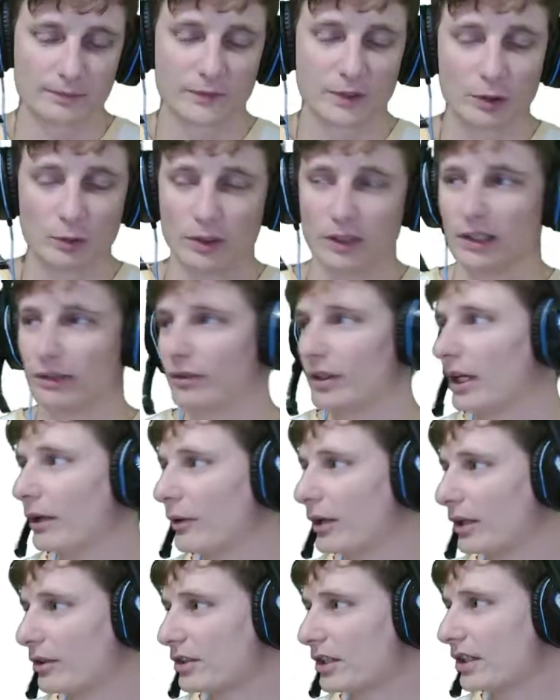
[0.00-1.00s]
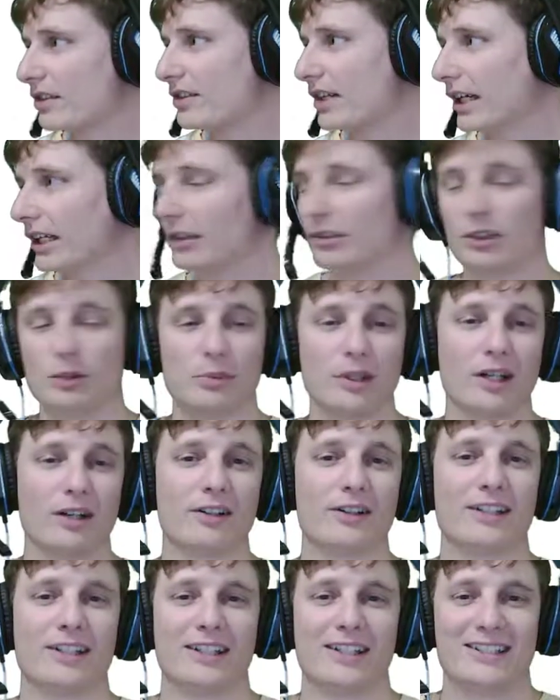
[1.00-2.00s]
well, I forgot what I was going to say, to be
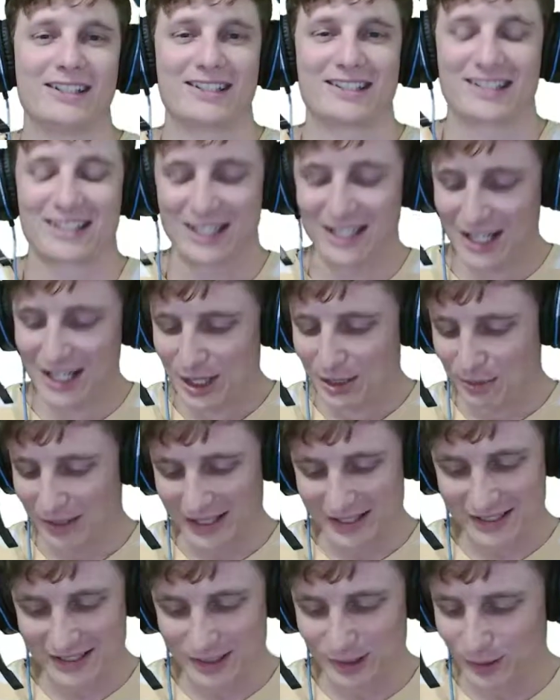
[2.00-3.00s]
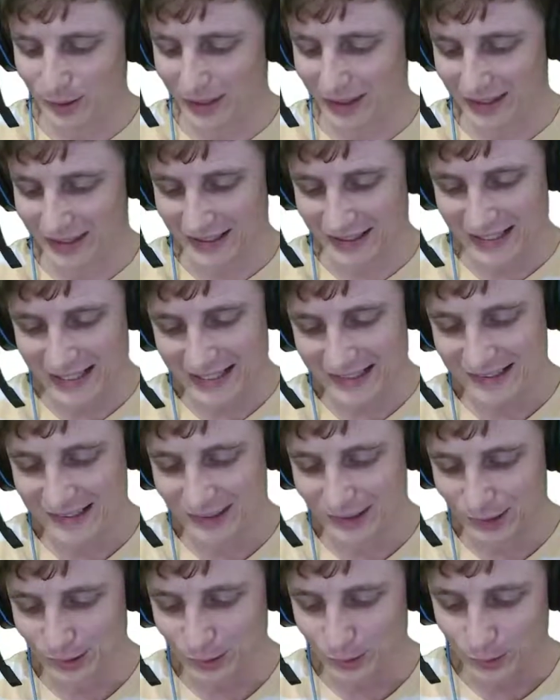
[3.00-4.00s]
honest. But it has to
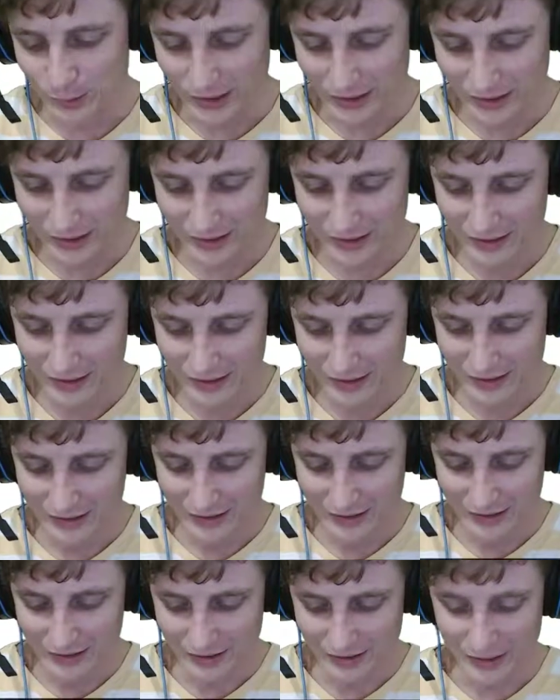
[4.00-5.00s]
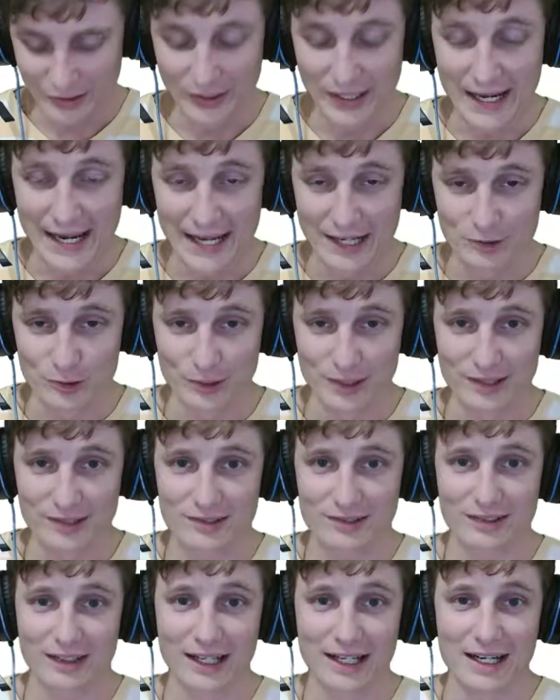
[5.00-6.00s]
do with their address
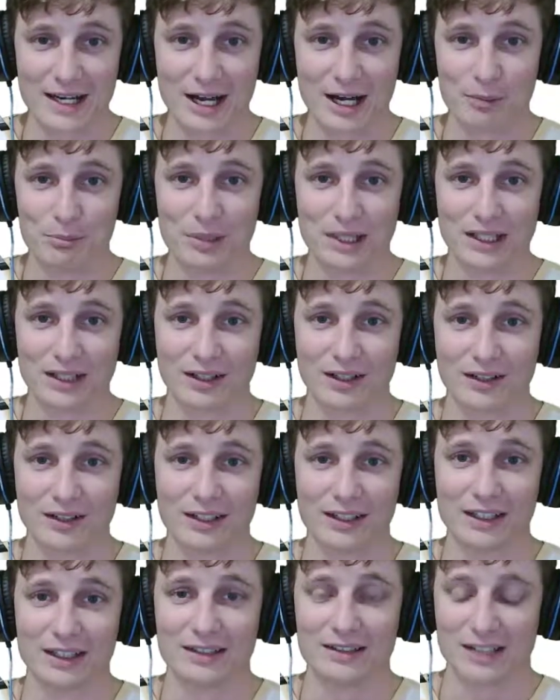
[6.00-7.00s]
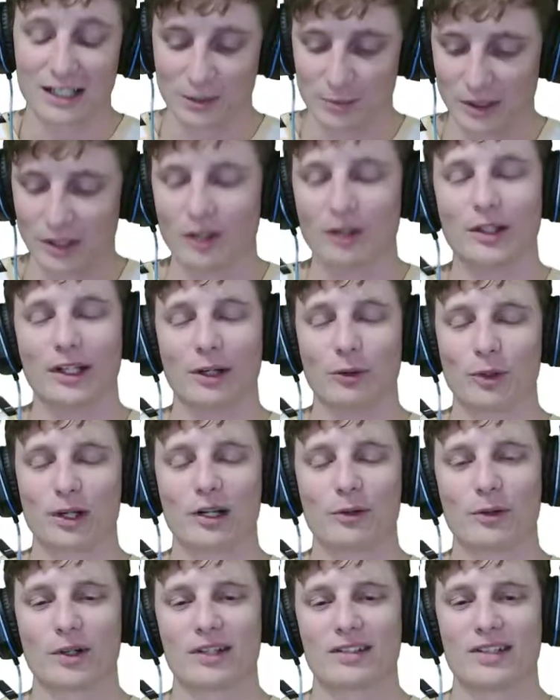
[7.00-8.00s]
and not being on the document. Oh yeah, what I
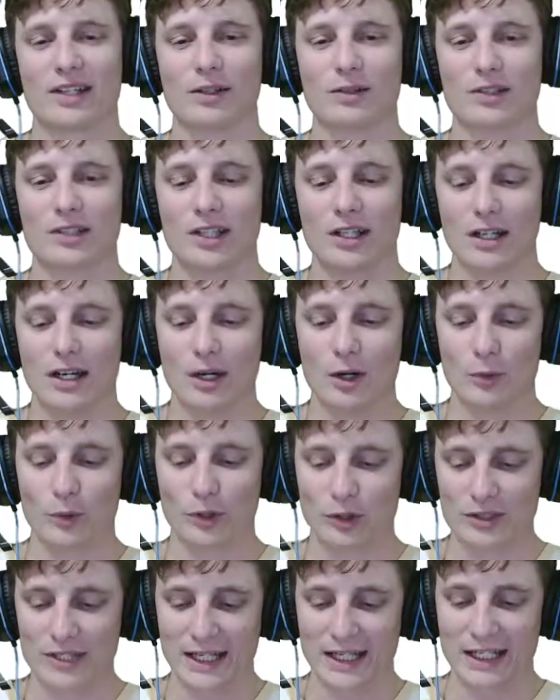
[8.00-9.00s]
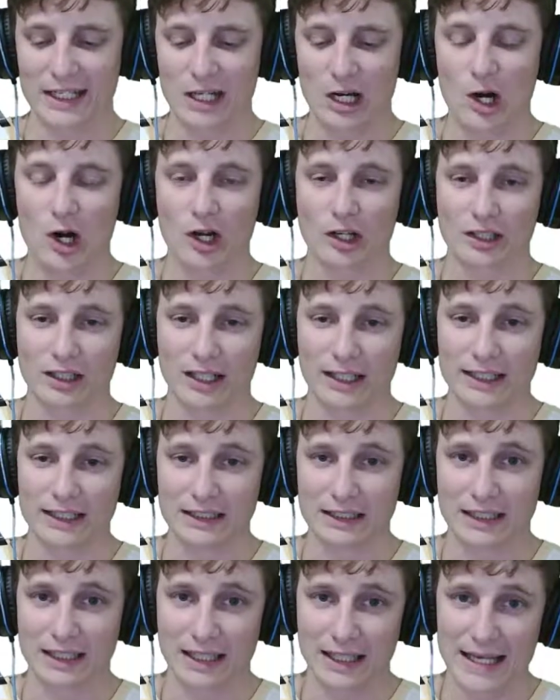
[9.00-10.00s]
want to say is when you're taking an online
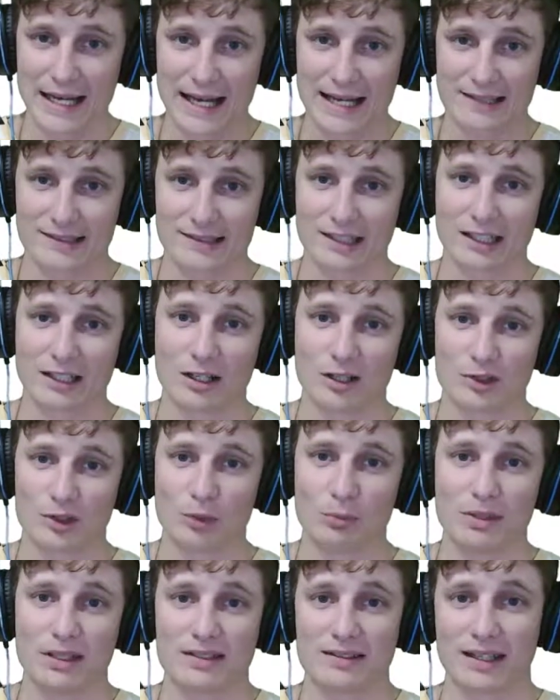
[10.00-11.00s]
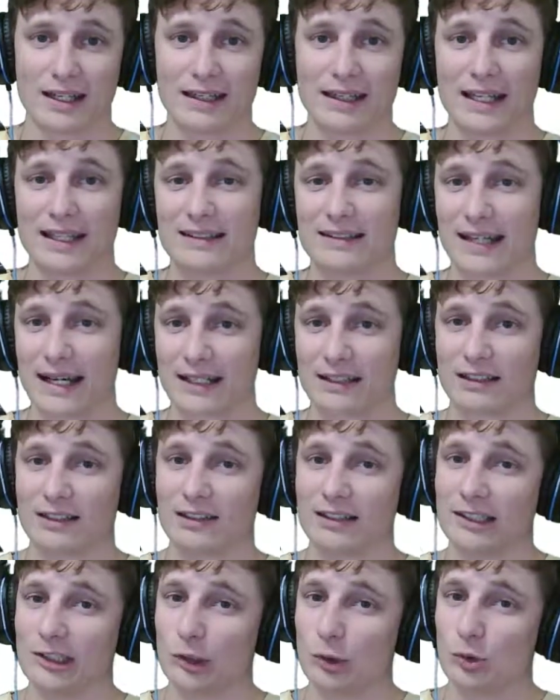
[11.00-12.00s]
class, it can also be said that
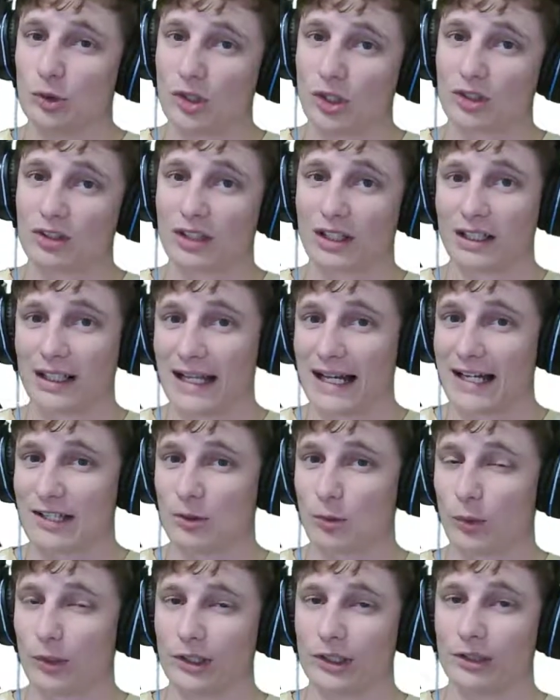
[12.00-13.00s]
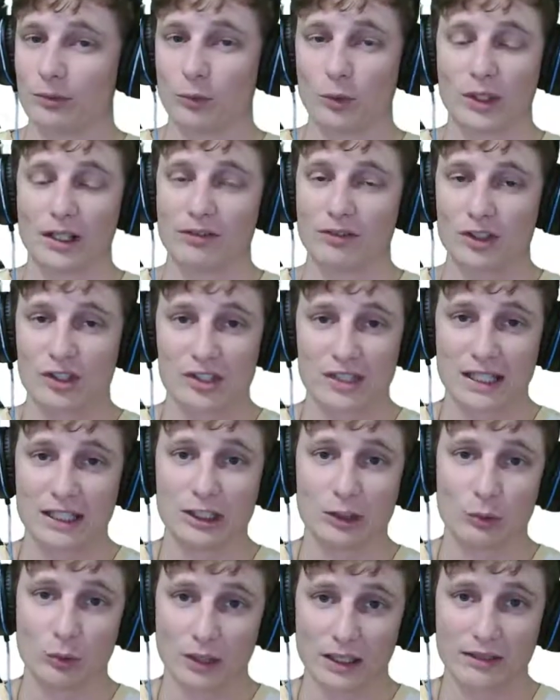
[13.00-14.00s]
technically you took the class where whatever state
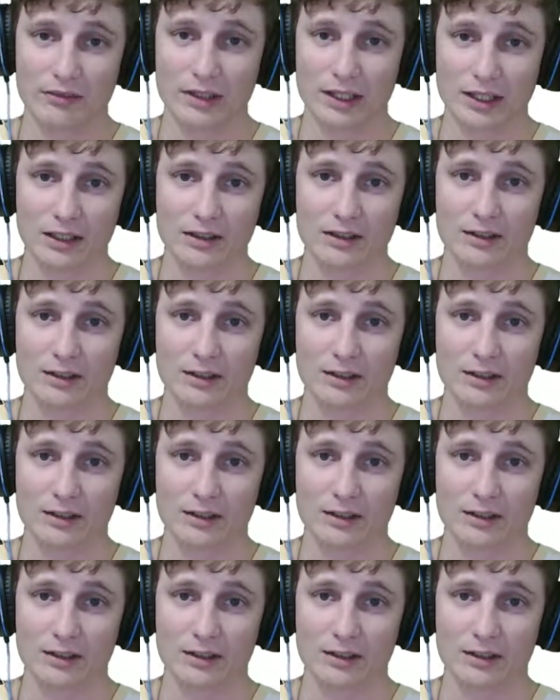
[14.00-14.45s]
you live in,